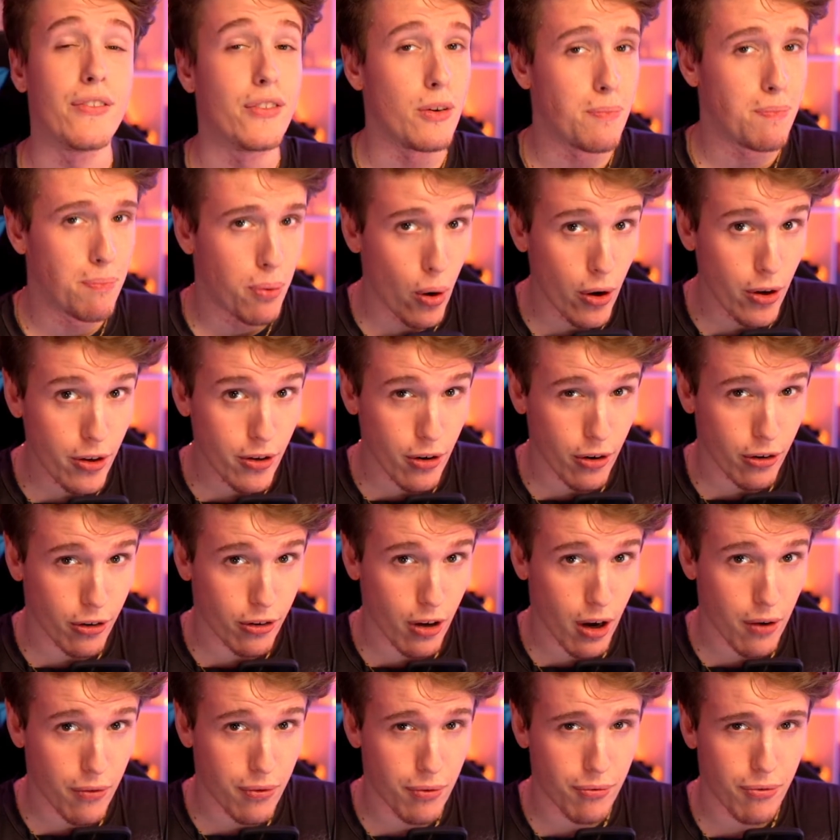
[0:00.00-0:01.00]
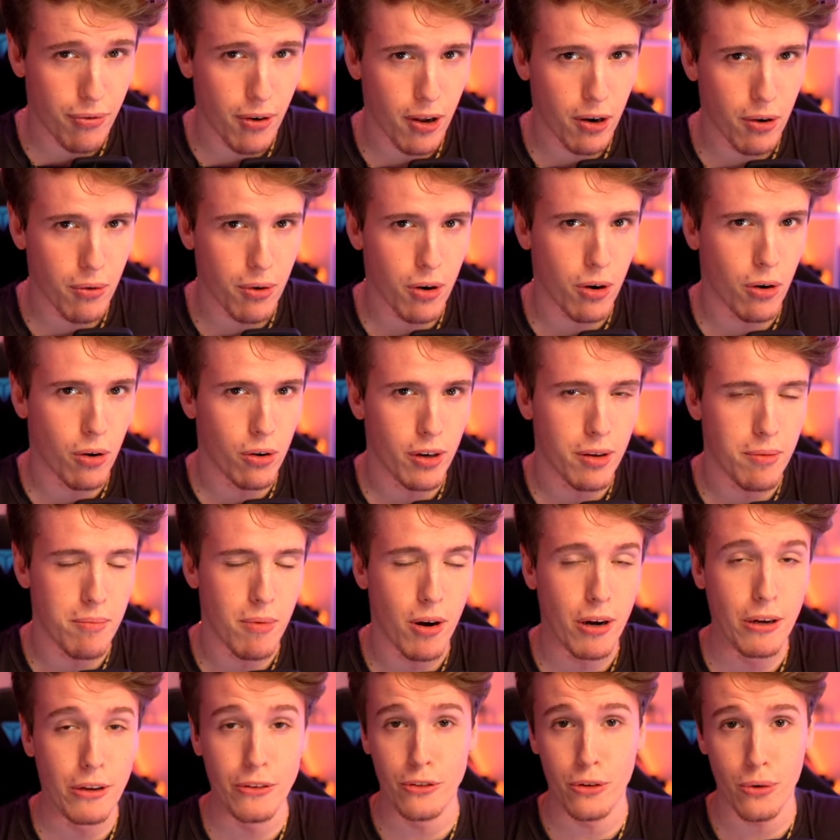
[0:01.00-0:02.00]
you put yourself in follower only
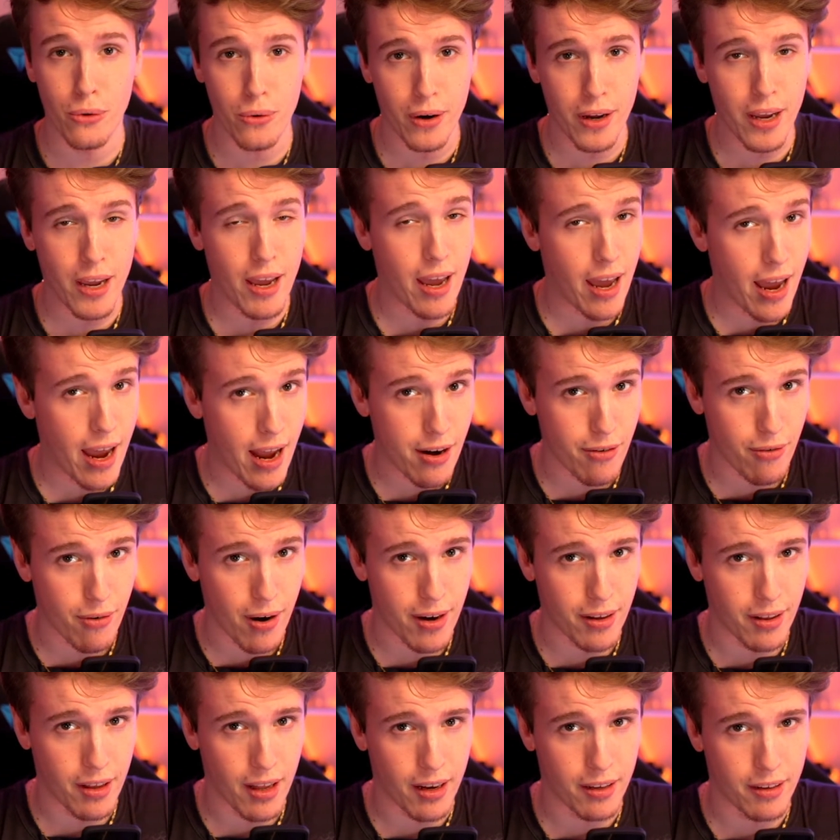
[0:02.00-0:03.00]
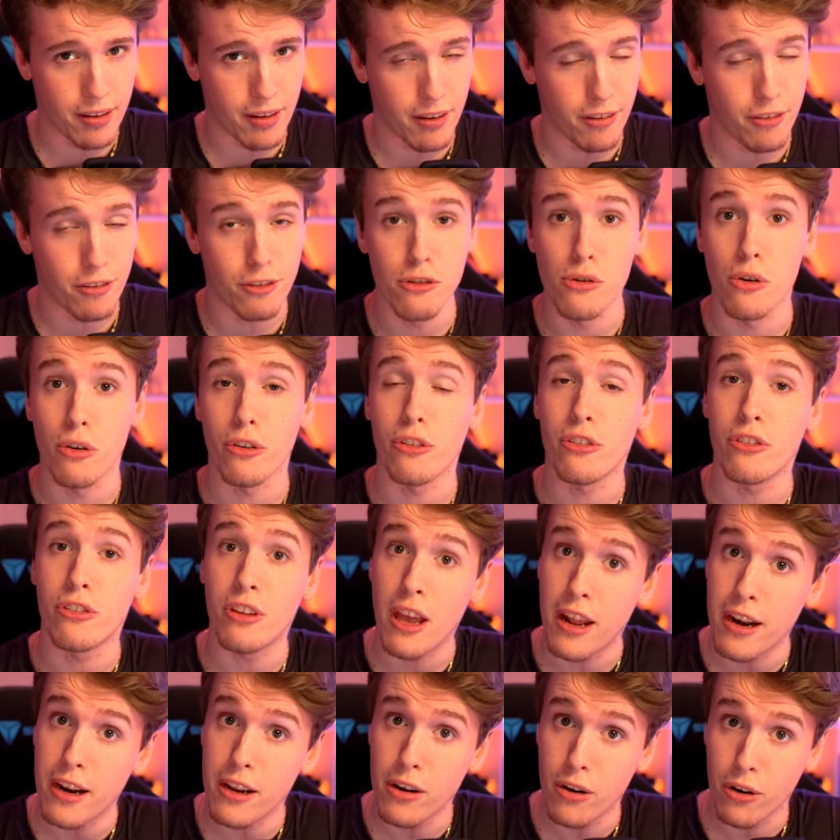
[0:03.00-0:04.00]
mode during a hate raid like this, you are
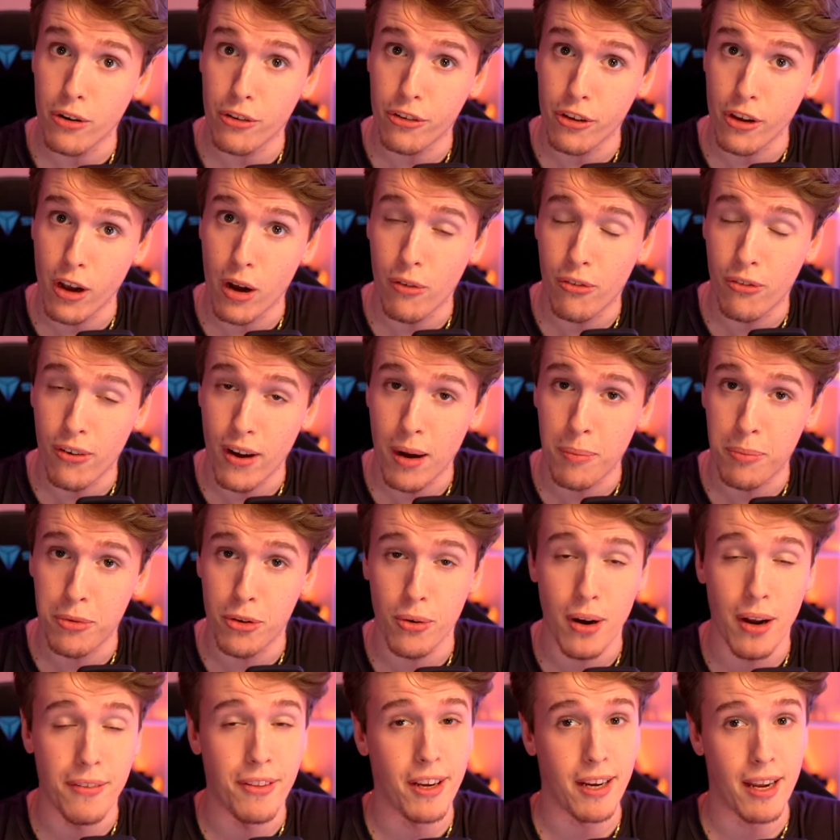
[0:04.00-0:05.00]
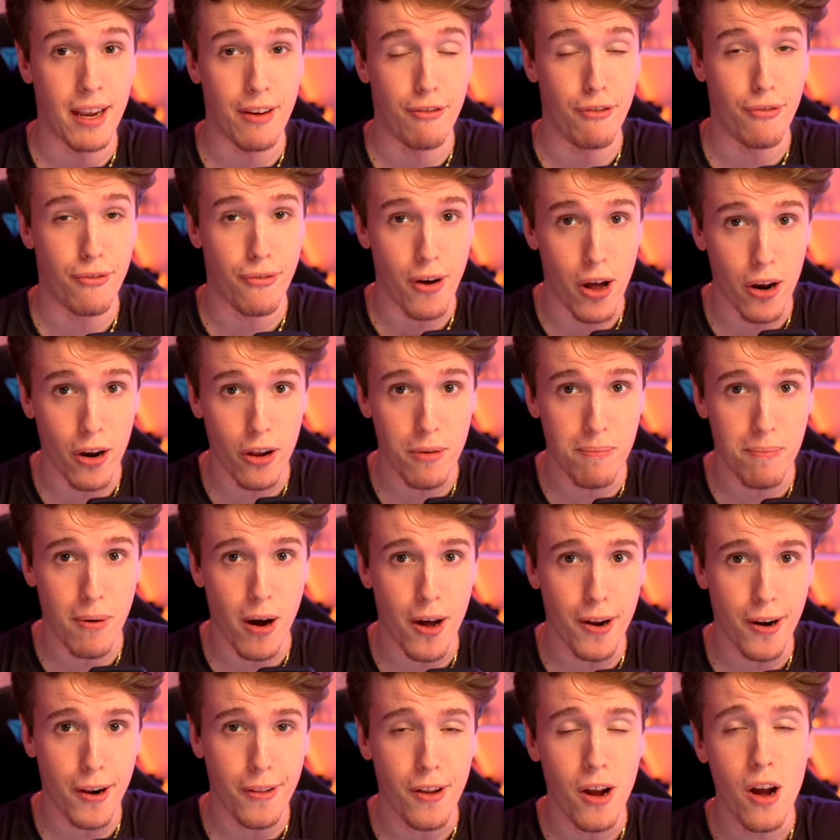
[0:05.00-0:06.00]
setting yourself up to either get follow
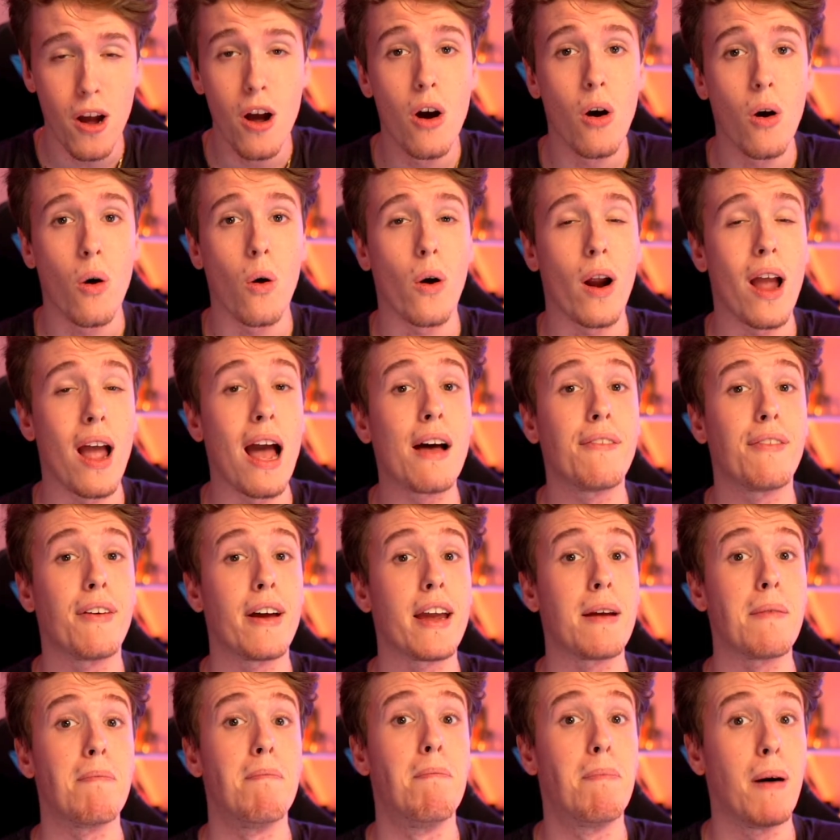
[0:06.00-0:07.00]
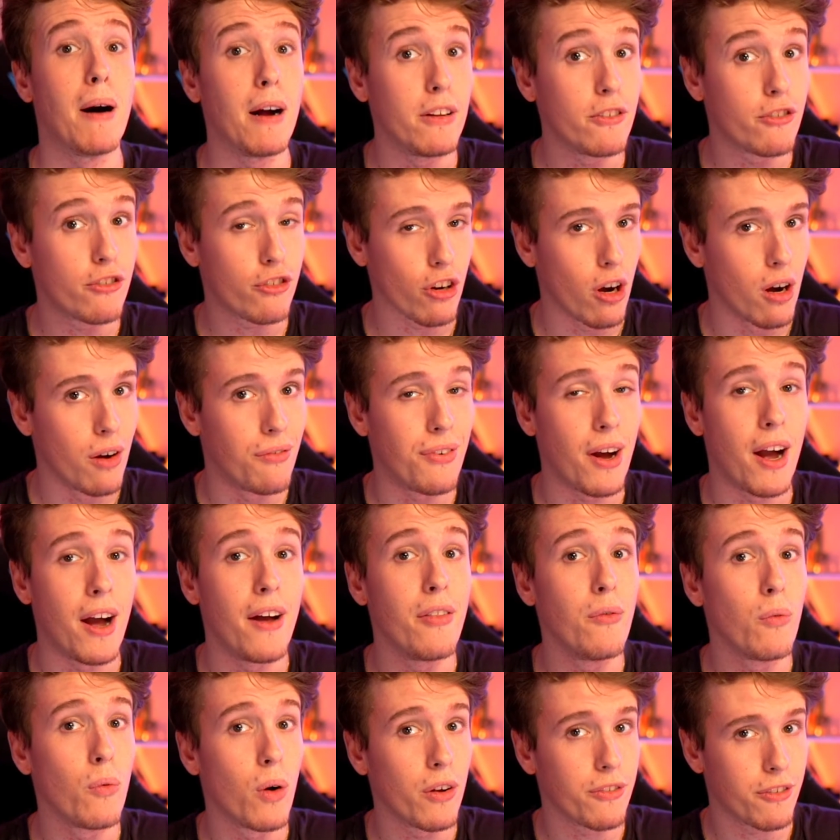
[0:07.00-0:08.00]
botted or have a bunch of
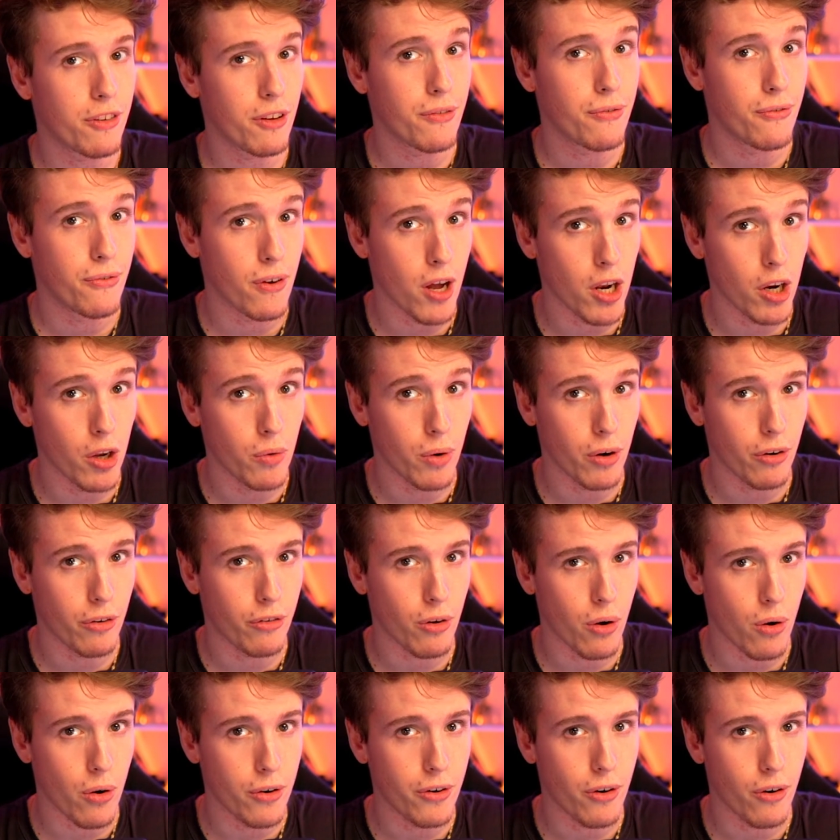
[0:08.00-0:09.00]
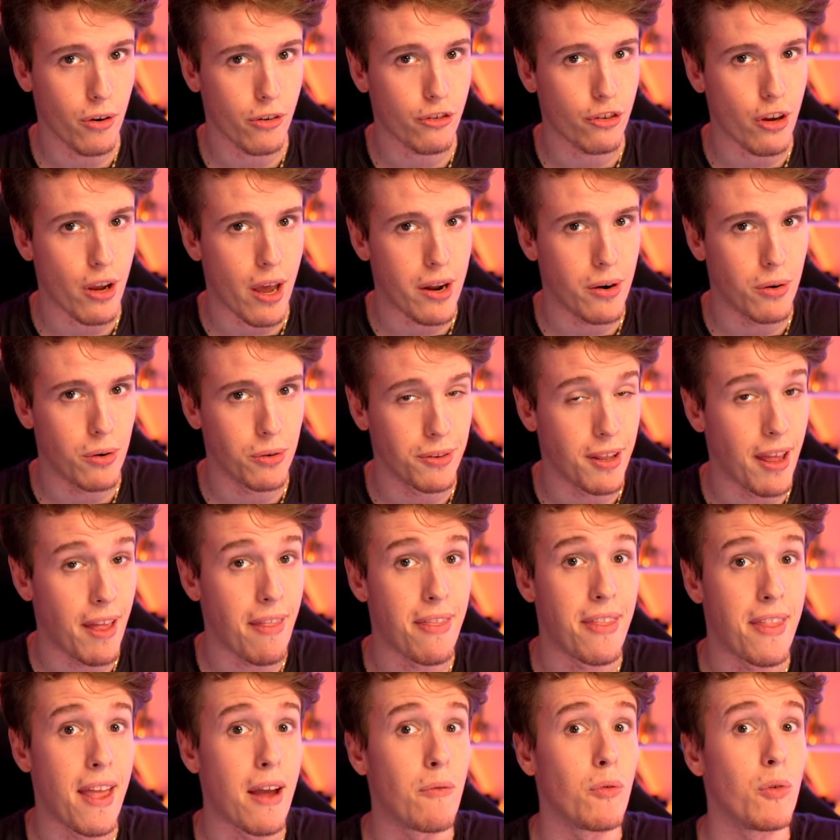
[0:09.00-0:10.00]
unwanted followers on your channel
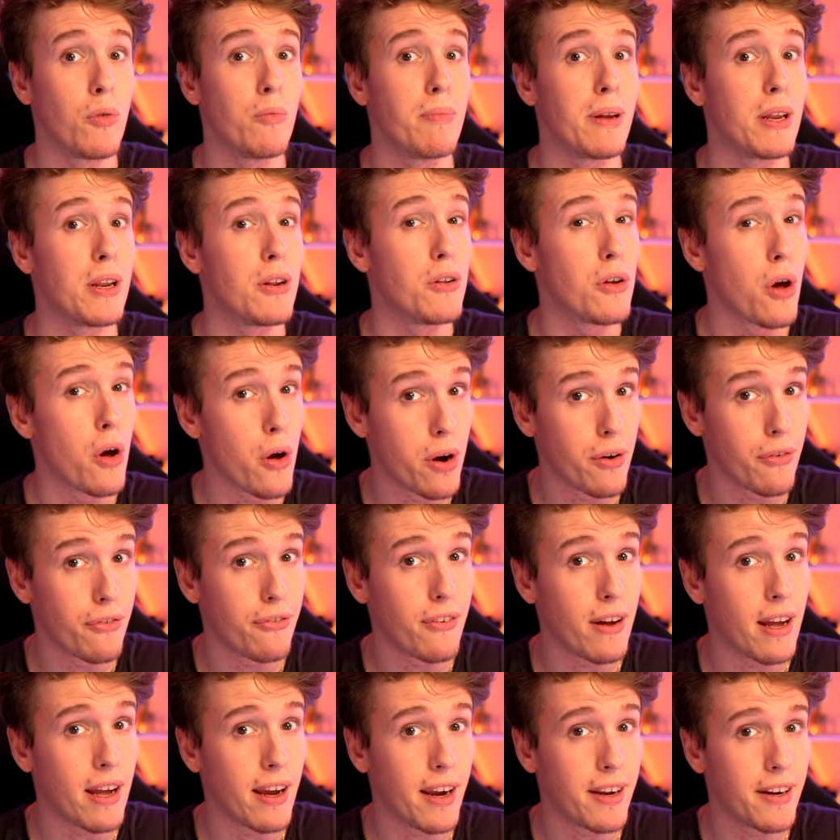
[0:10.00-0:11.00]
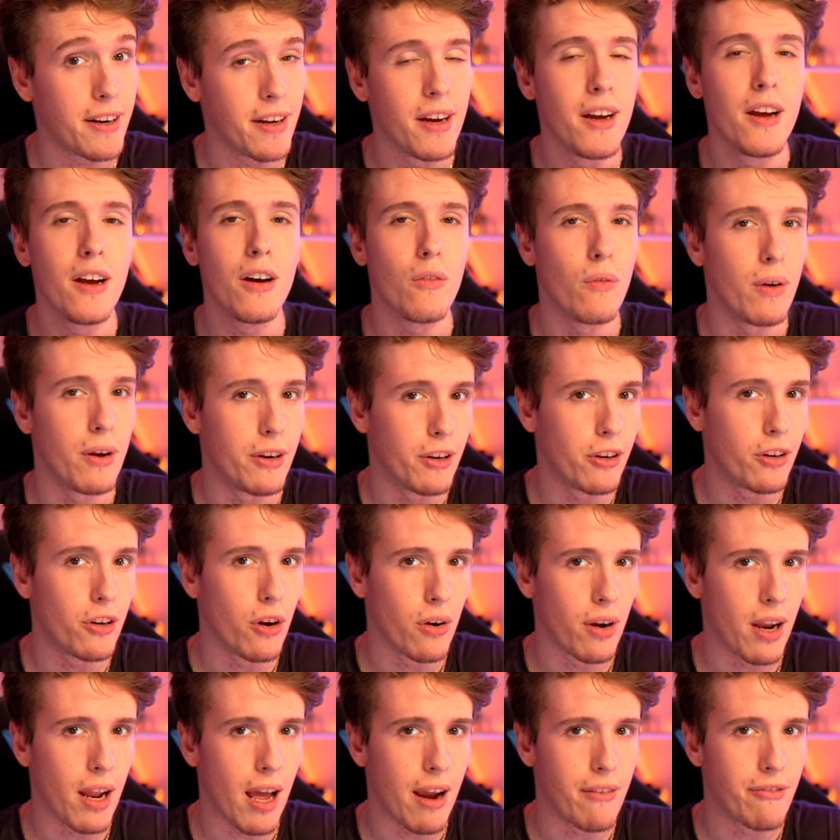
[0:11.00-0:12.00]
that then will be notified when you
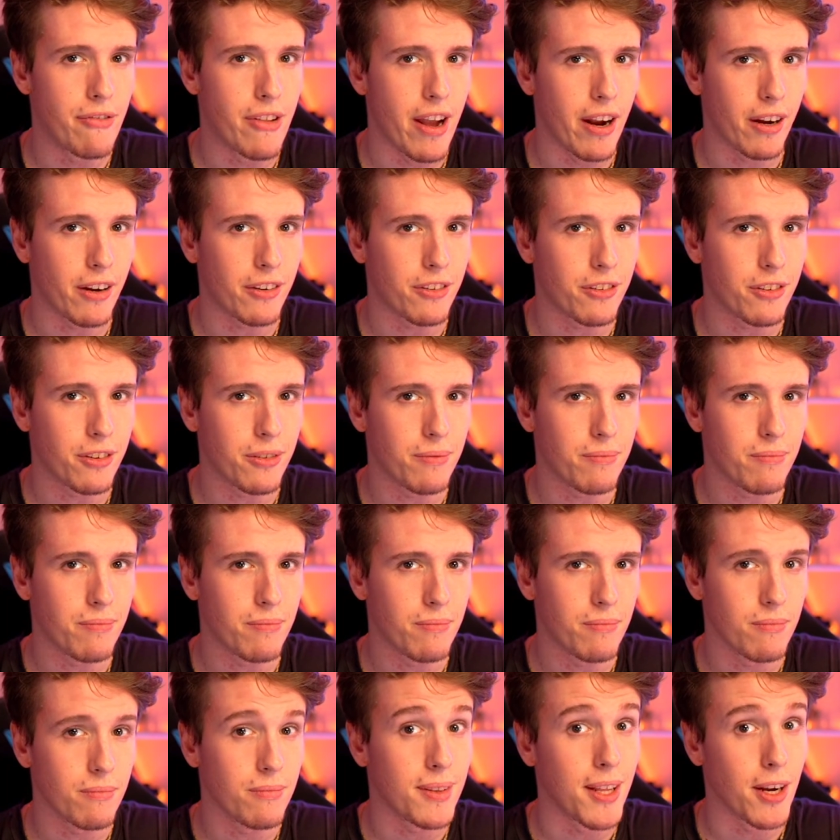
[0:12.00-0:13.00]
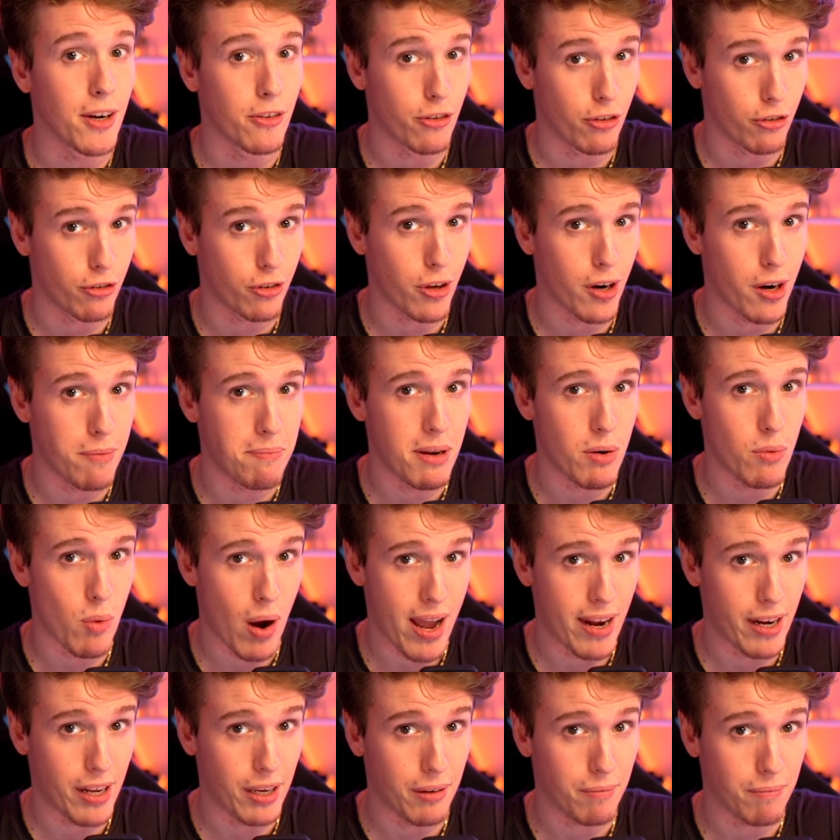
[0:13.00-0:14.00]
go live next. They're just gonna be
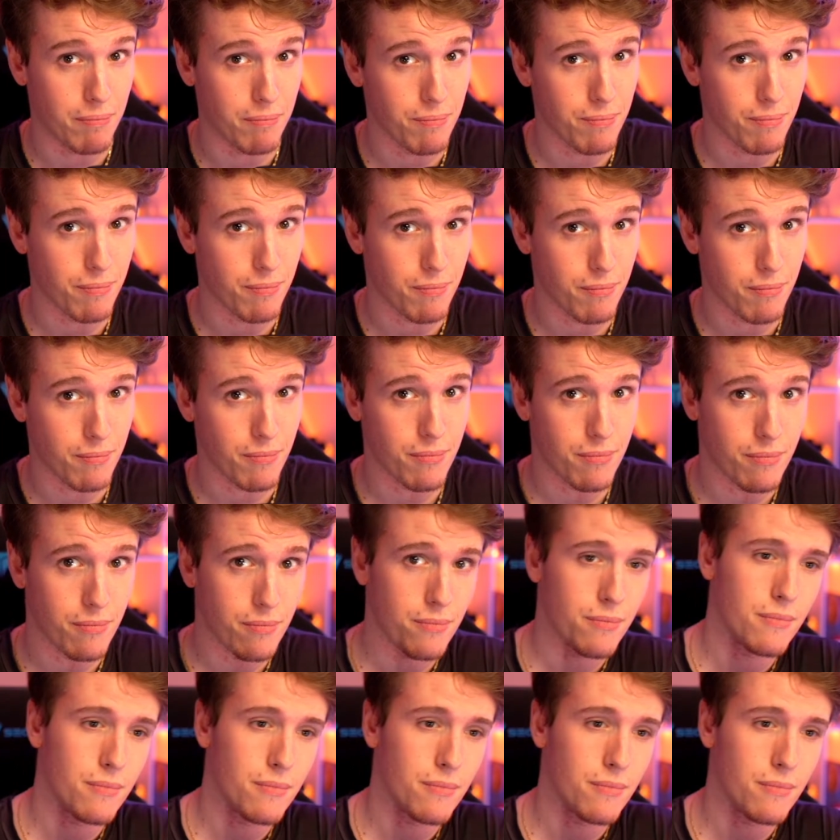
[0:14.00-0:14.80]
waiting. Follower